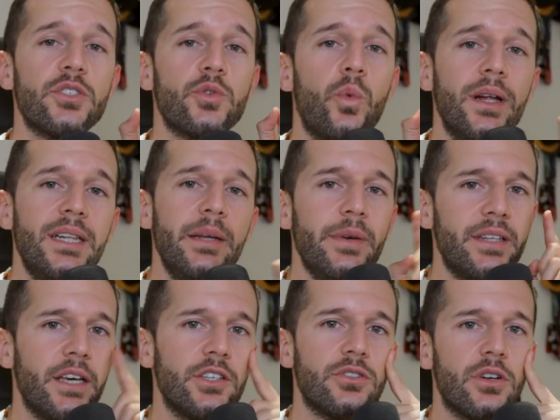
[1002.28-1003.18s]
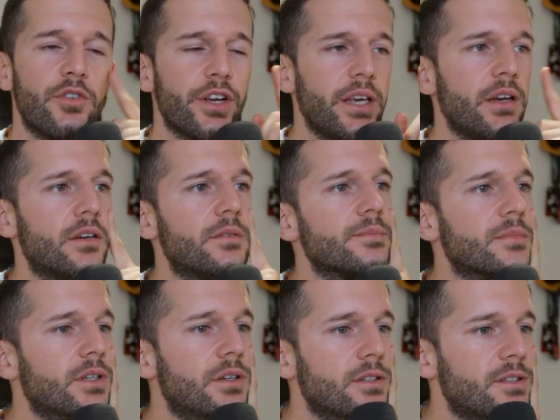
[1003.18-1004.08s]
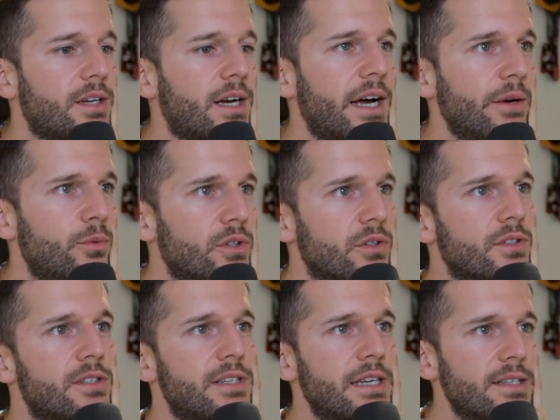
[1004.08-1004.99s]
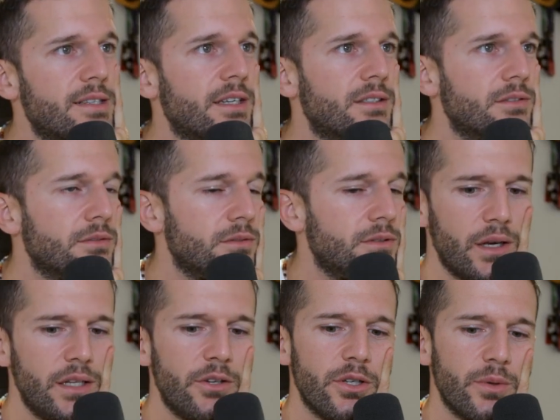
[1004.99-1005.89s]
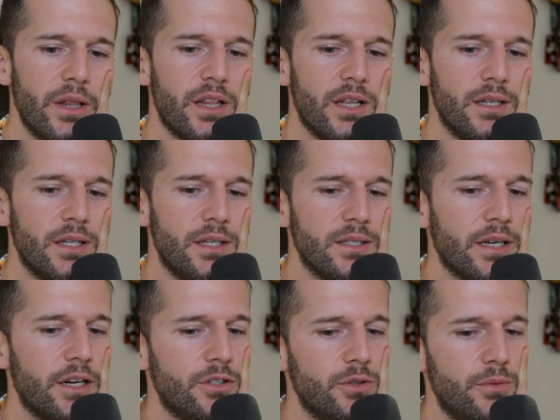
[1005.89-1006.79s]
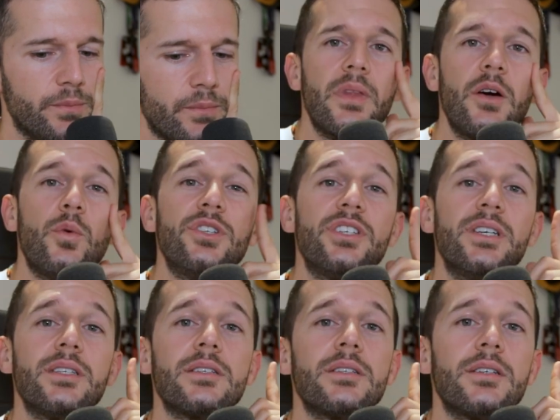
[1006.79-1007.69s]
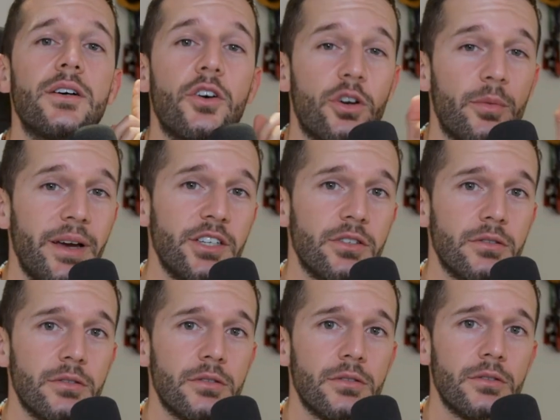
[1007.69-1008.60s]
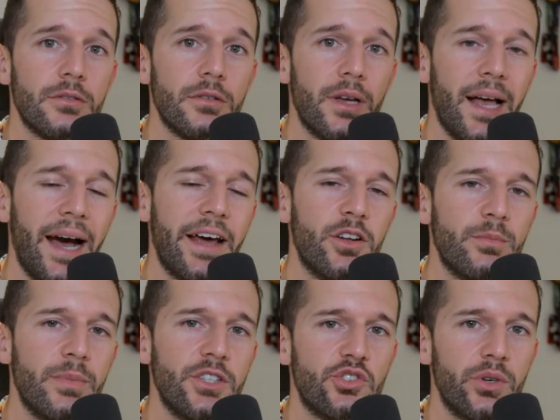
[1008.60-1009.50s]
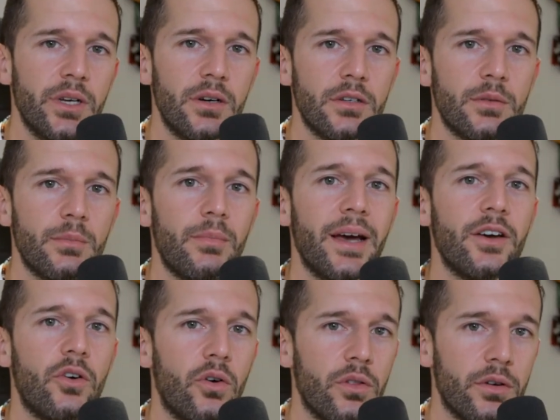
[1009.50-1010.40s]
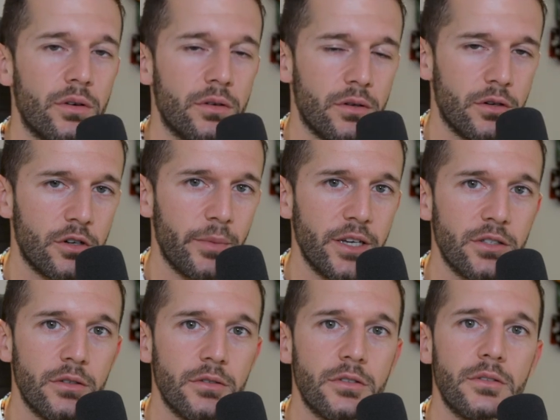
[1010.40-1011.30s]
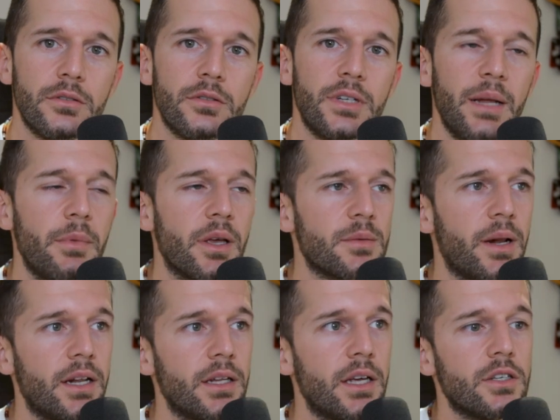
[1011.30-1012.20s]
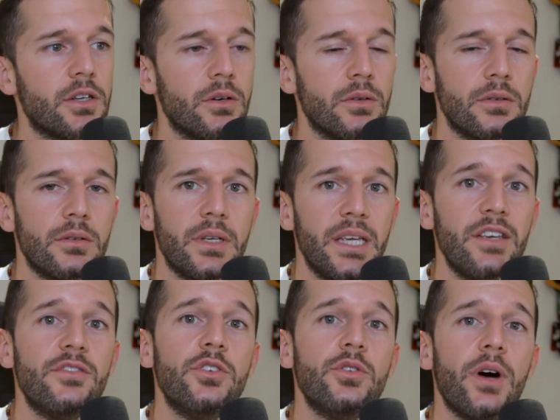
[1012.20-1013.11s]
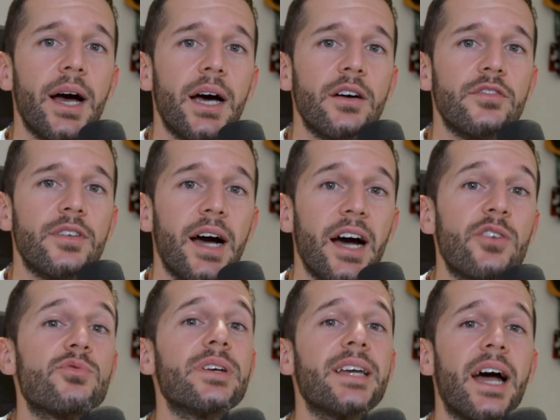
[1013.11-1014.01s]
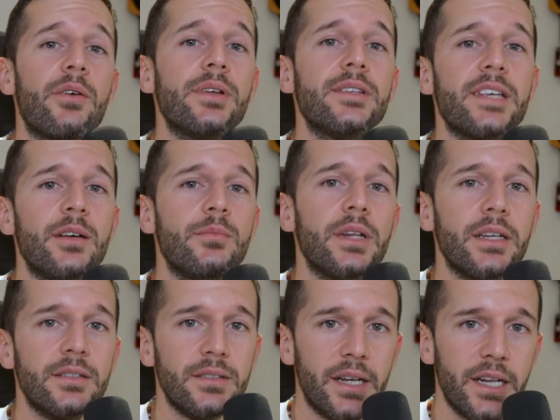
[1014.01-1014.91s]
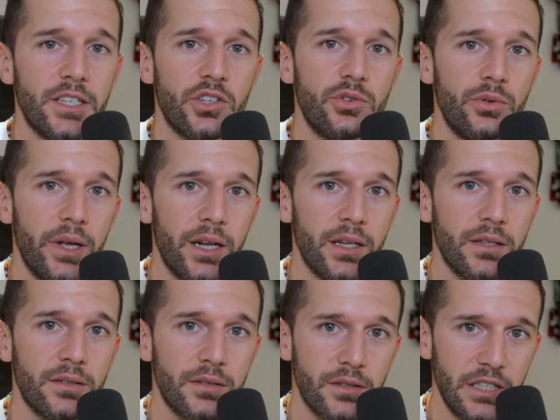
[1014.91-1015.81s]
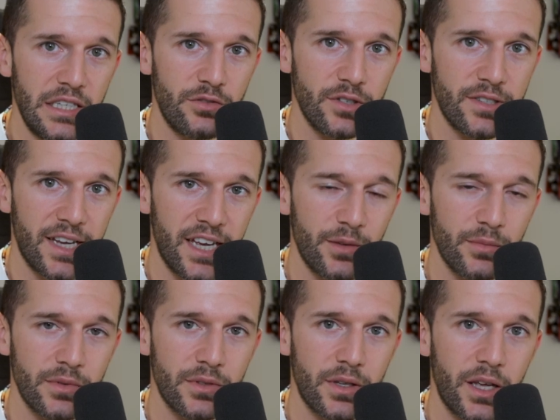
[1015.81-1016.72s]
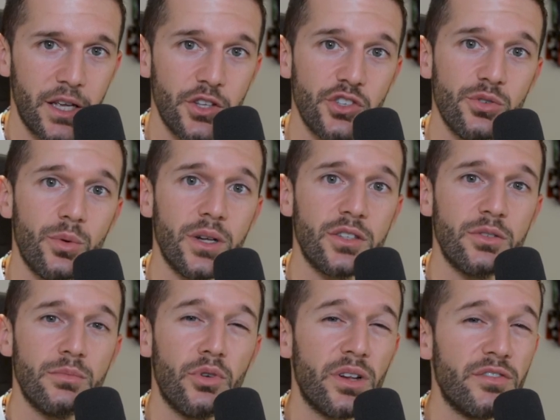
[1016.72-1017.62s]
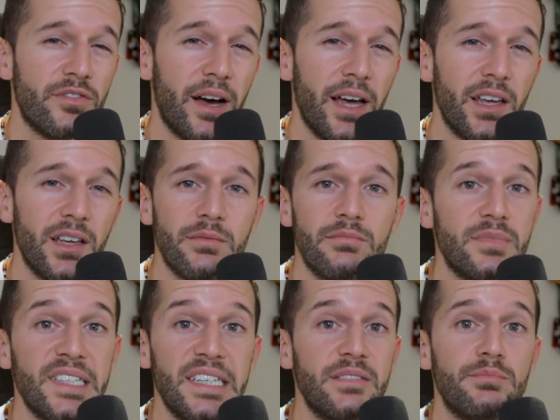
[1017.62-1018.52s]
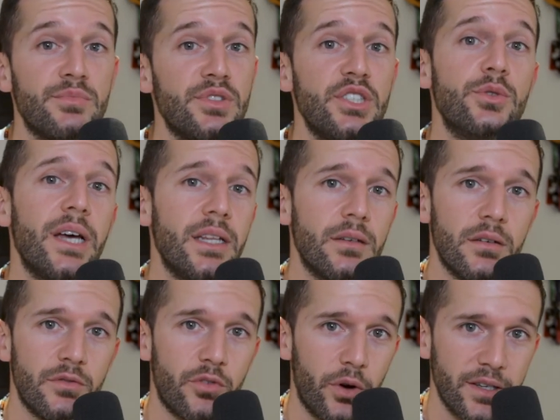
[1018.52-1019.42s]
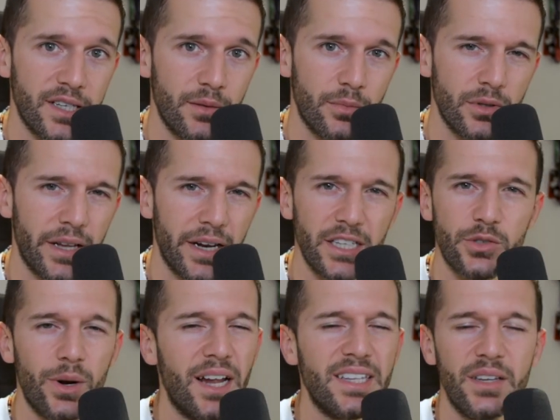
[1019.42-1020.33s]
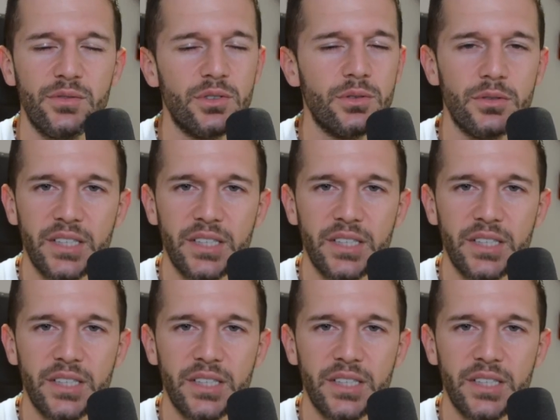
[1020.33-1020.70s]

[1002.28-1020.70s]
is one limitation over here, because I was testing, and there's one thing that this cannot do, which is automations cannot be triggered by other automations. Let me explain. So if you have a recurring template that is created every time, and you want to modify the due date, for example, that is relative to